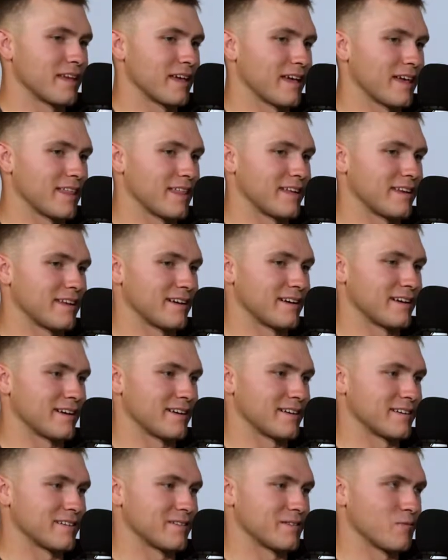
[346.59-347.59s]
and then
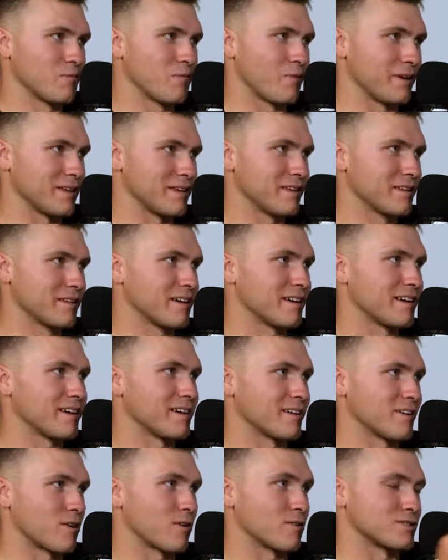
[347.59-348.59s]

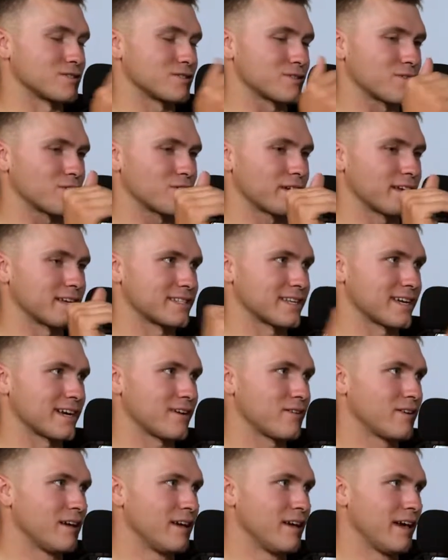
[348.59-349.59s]
our sir gets
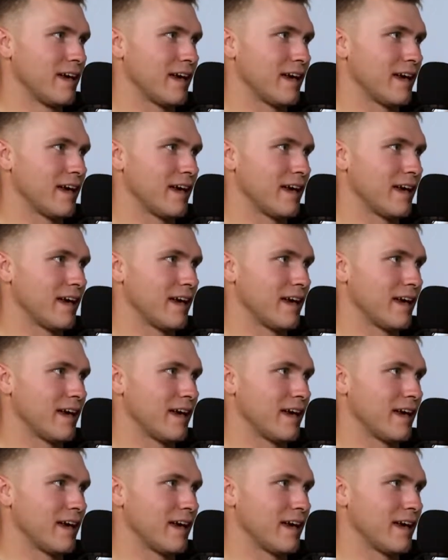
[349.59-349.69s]
out.